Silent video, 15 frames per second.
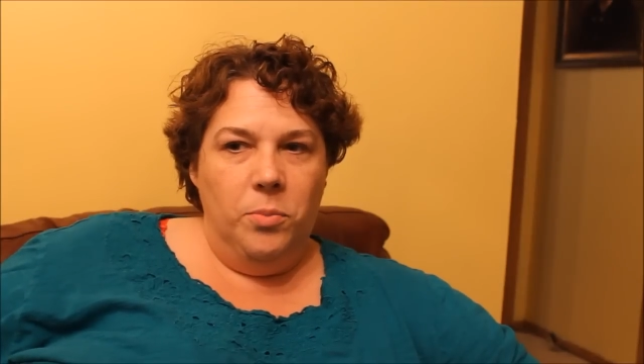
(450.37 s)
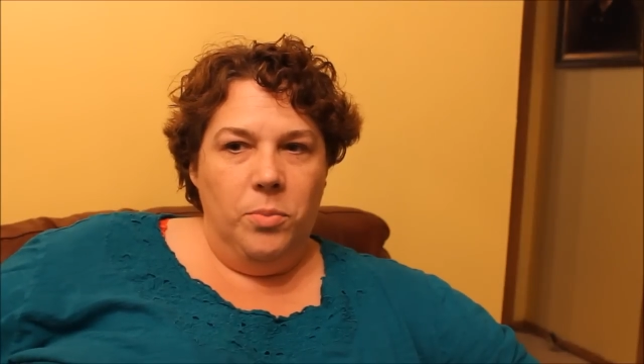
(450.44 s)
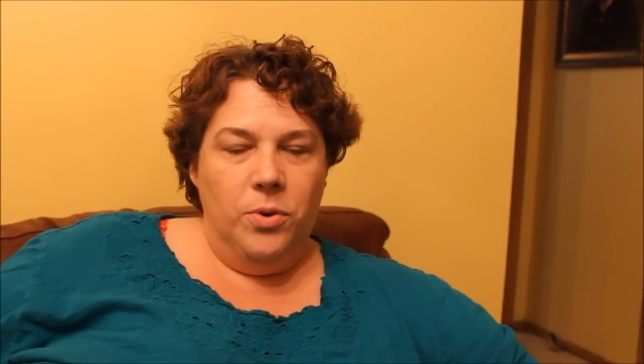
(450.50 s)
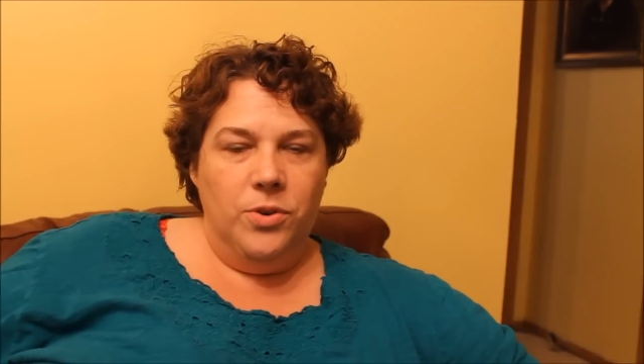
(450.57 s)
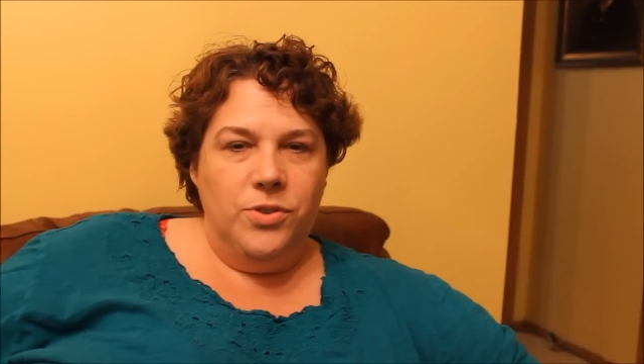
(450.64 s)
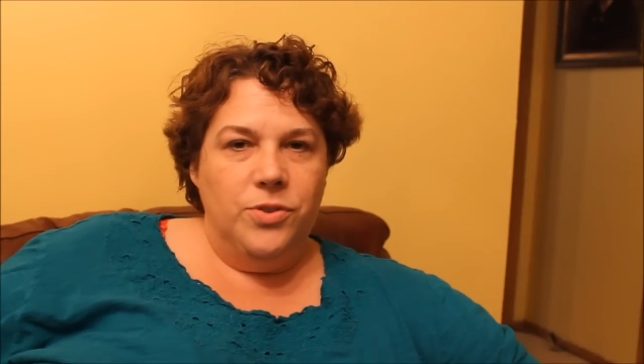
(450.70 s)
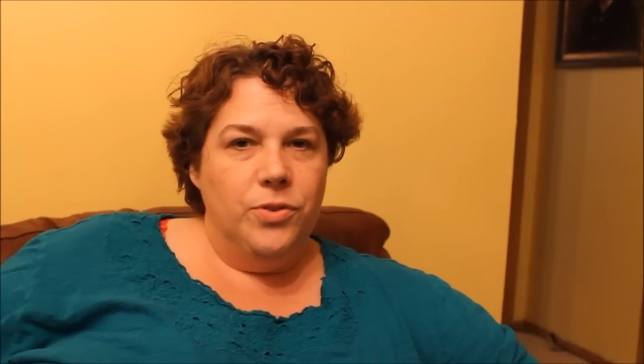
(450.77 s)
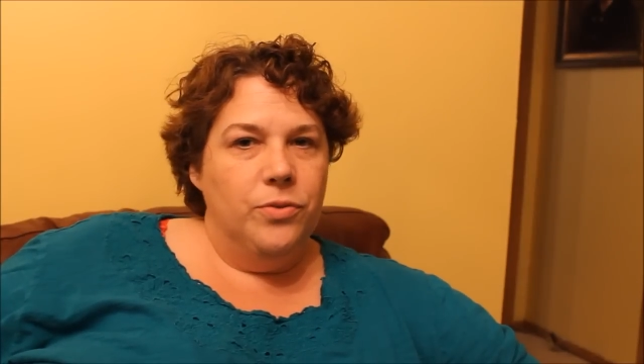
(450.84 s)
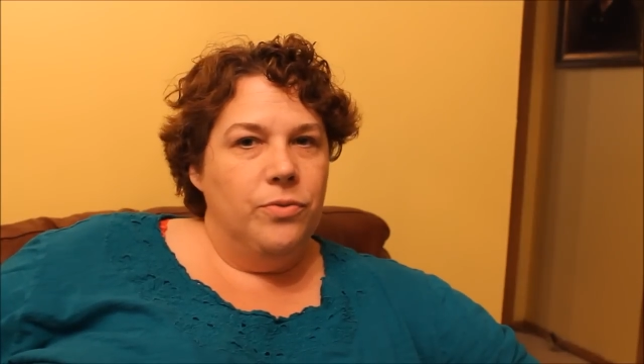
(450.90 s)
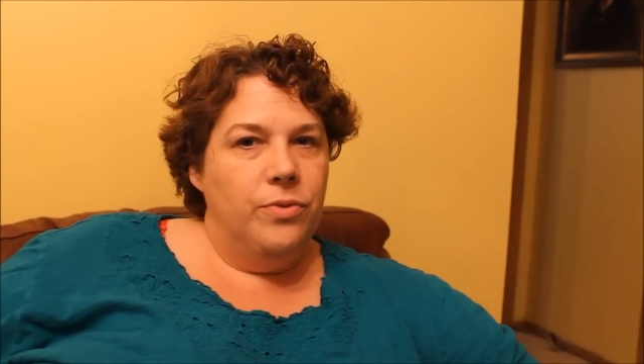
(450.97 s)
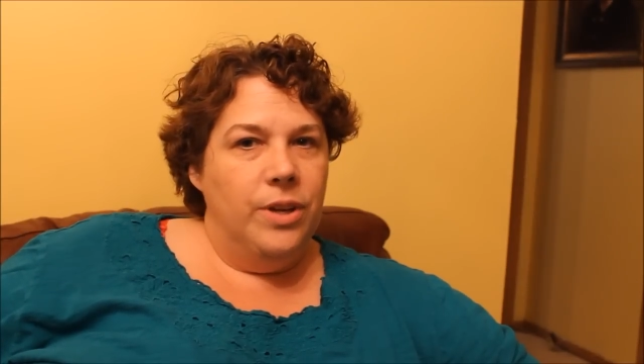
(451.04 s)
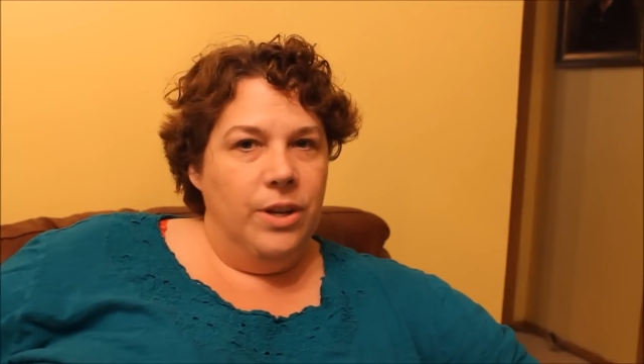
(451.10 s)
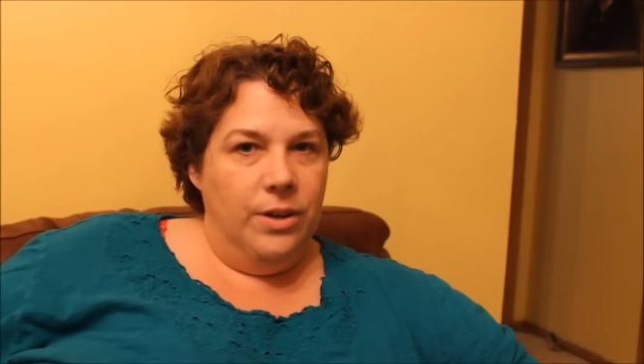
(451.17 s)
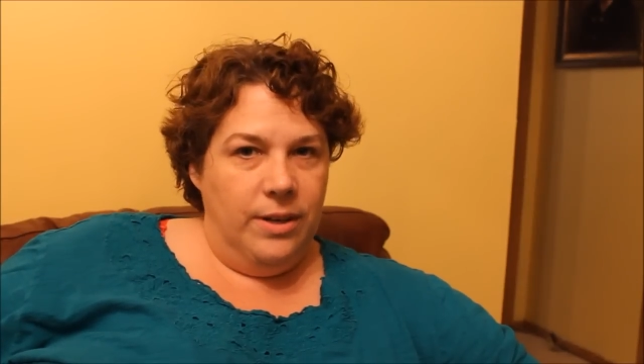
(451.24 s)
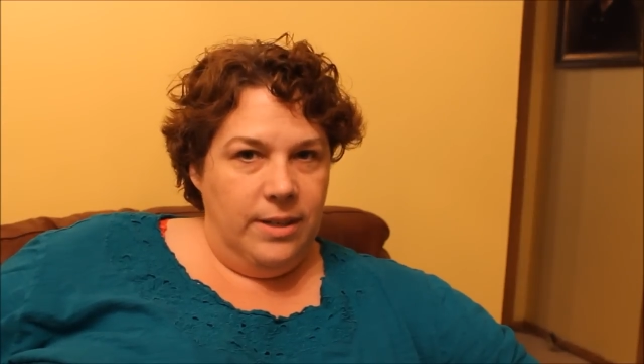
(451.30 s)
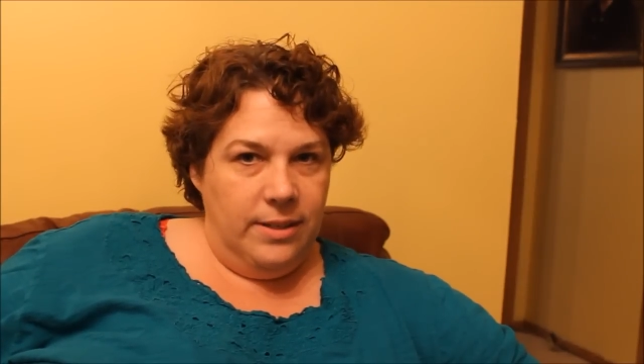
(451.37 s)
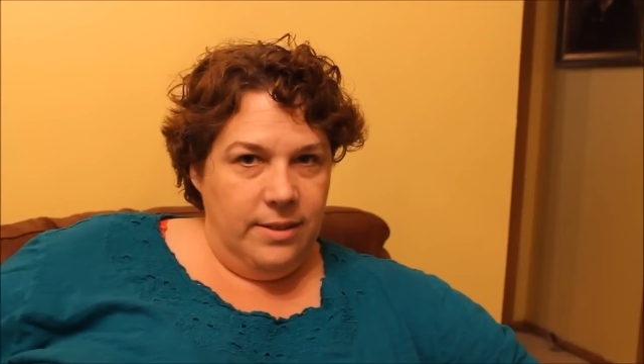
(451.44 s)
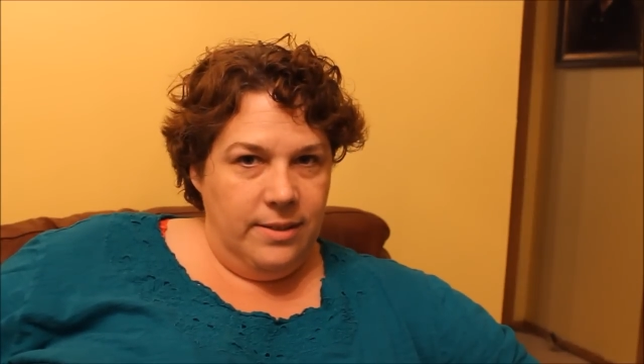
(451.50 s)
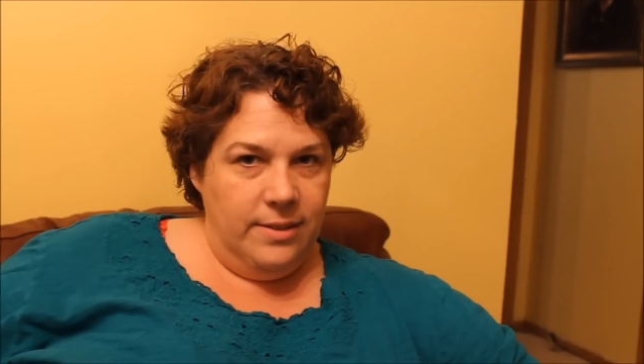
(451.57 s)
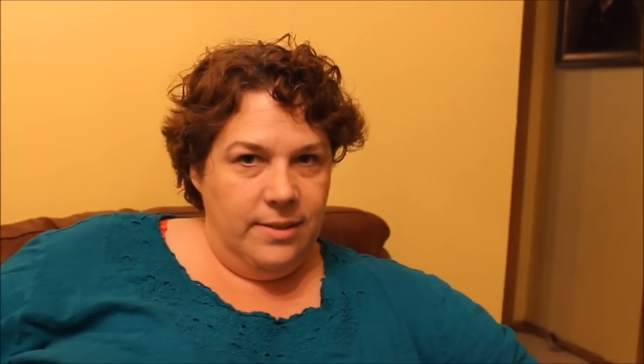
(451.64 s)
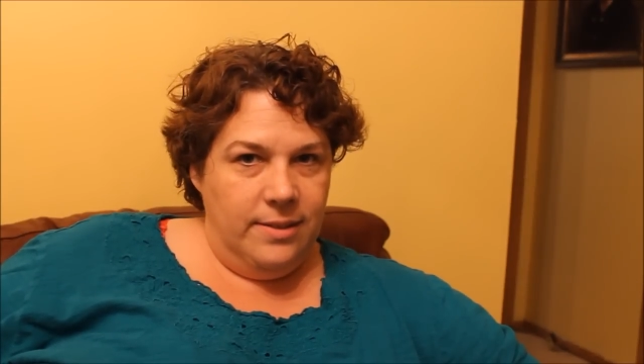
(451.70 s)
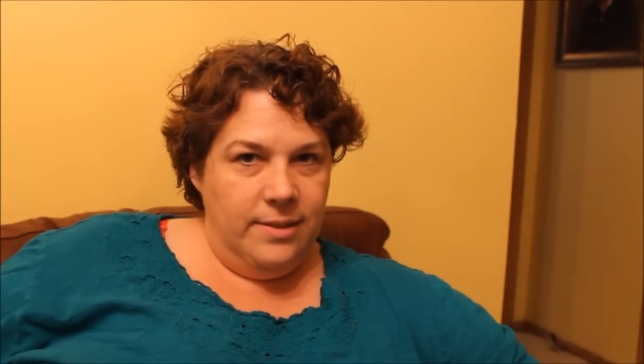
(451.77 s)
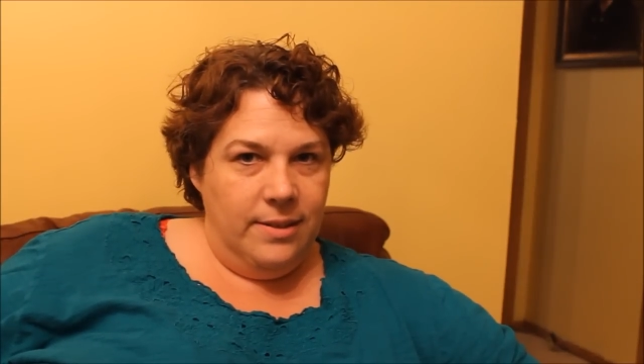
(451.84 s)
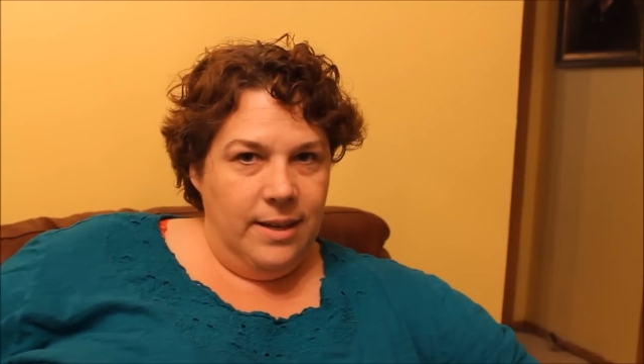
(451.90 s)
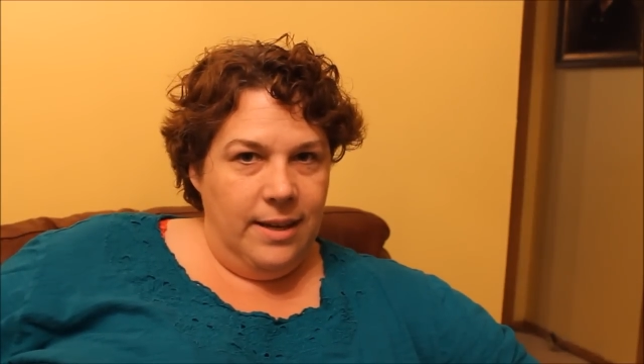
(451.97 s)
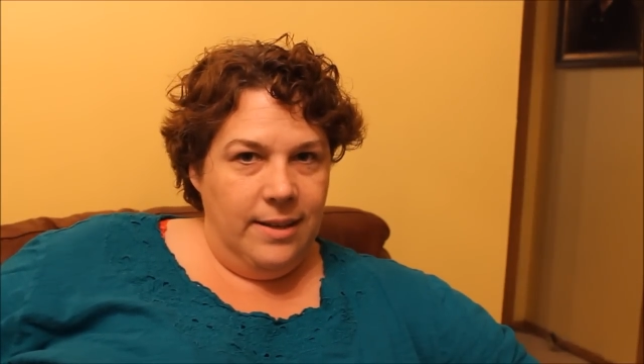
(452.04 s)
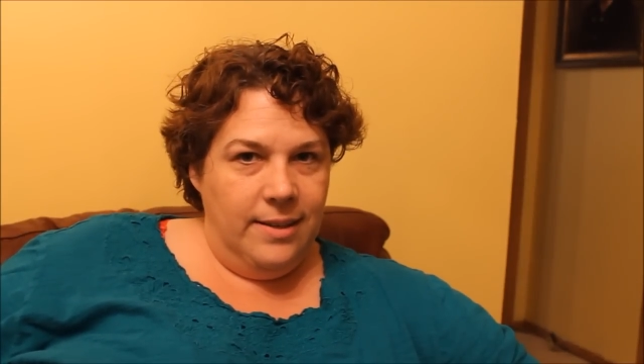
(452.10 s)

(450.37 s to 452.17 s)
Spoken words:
perseverance.